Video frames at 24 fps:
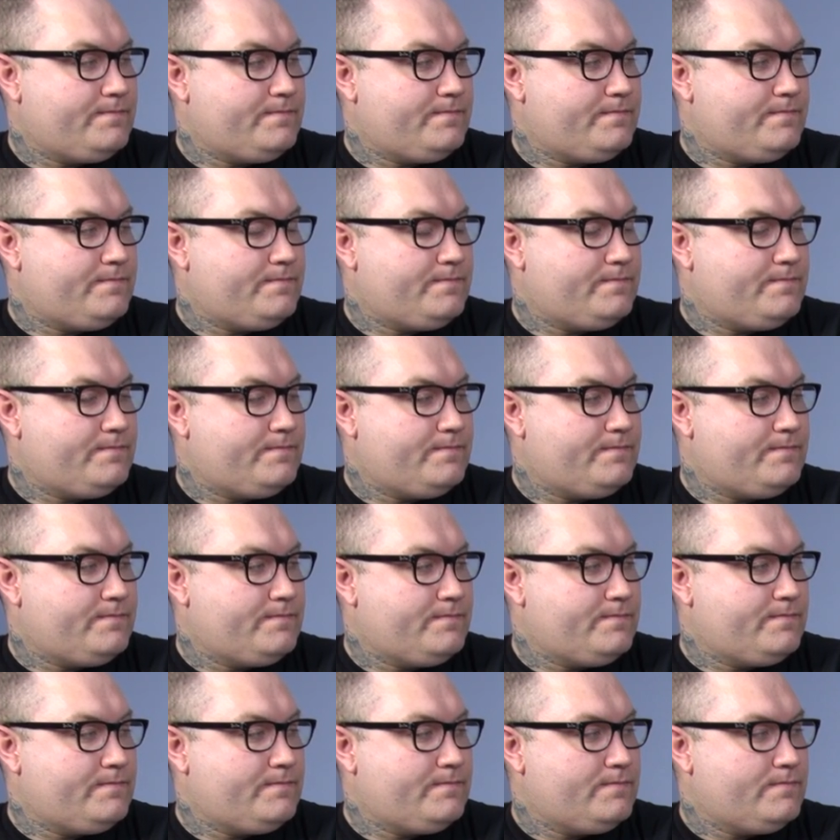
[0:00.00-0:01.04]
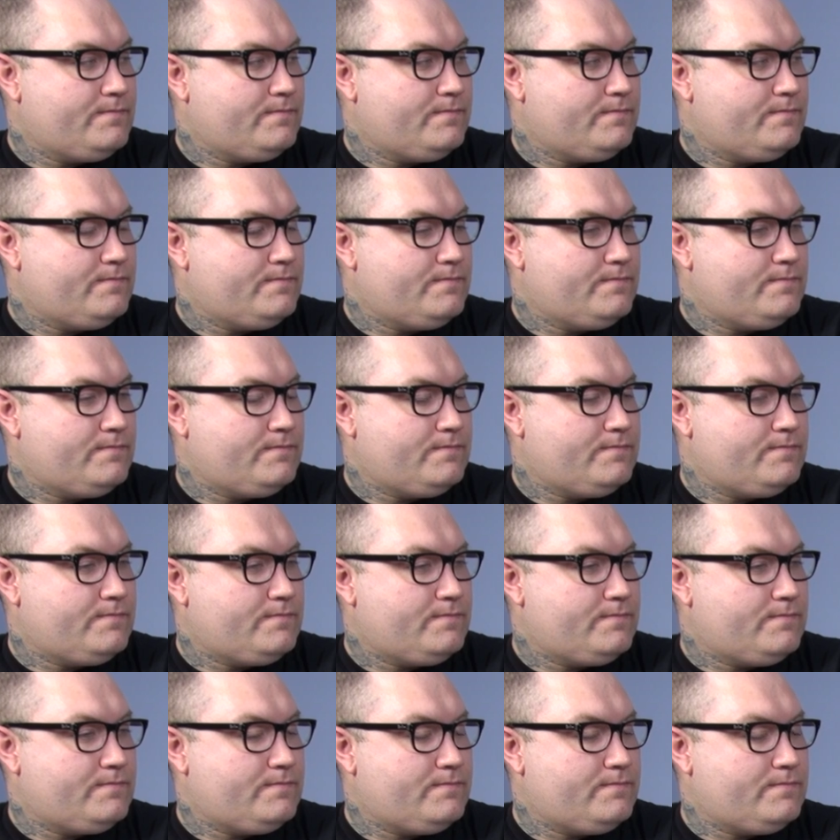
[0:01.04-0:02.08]

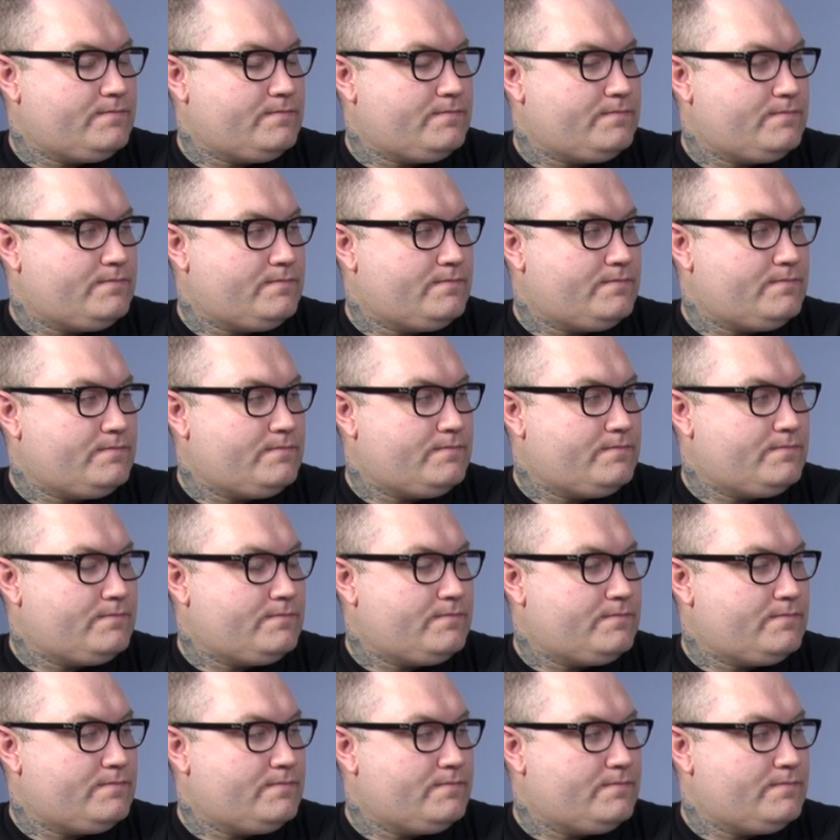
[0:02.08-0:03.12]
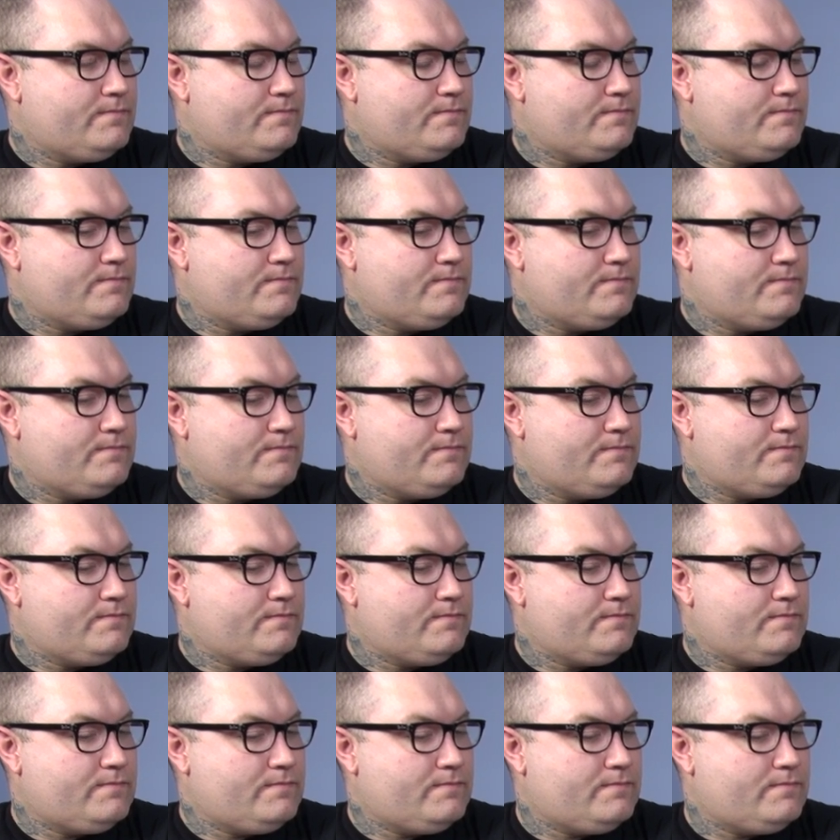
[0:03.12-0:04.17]

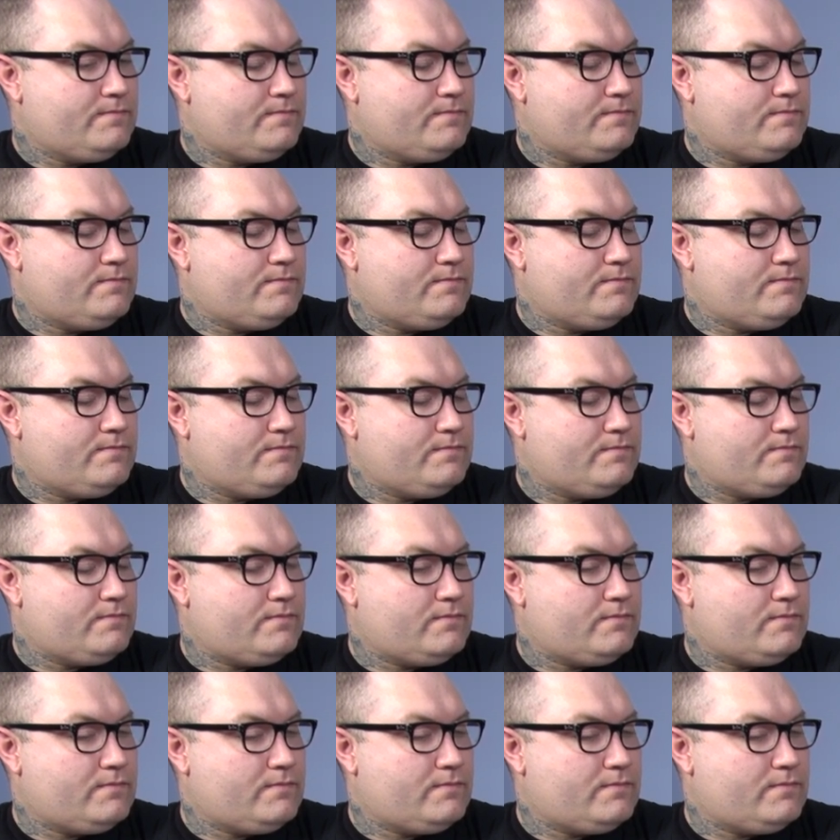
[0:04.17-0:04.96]
No words are spoken by the person on screen.